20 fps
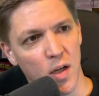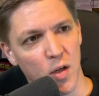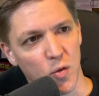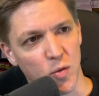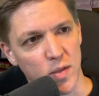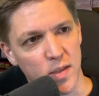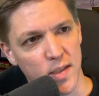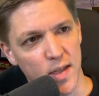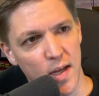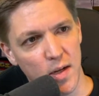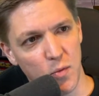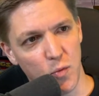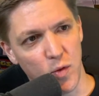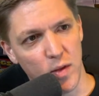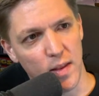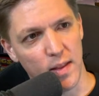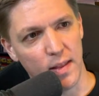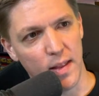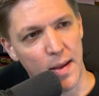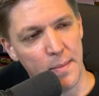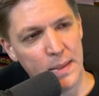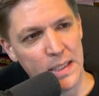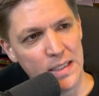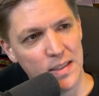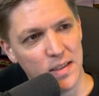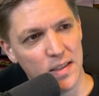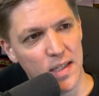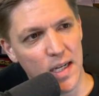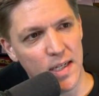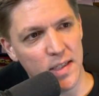Grisette with lemon
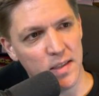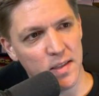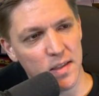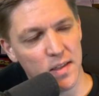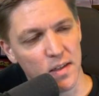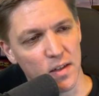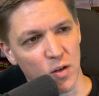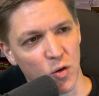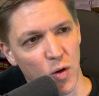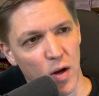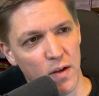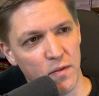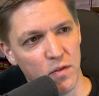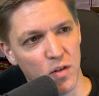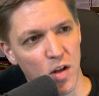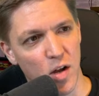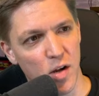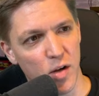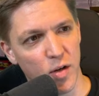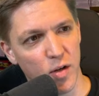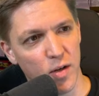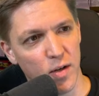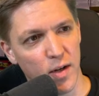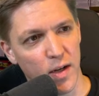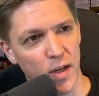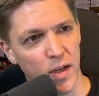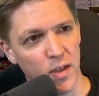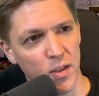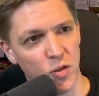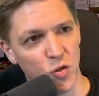zest, craft lager,
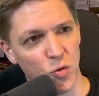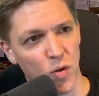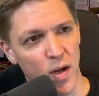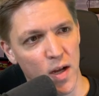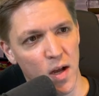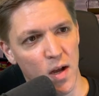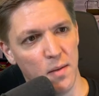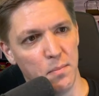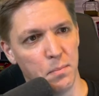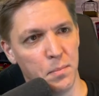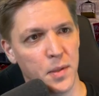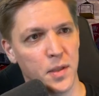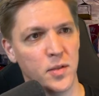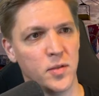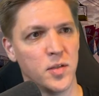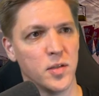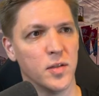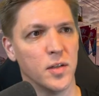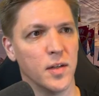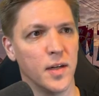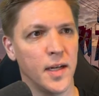and dry hop pilsner.